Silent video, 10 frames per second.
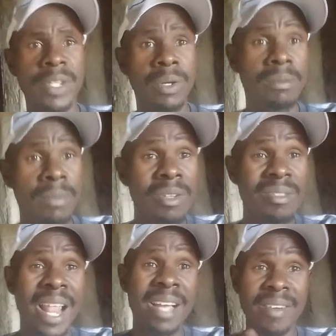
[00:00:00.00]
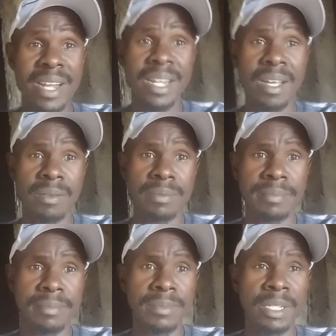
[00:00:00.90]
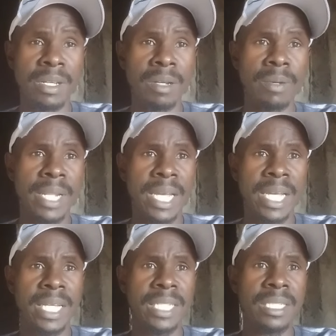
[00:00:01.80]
video. Because like right now, when I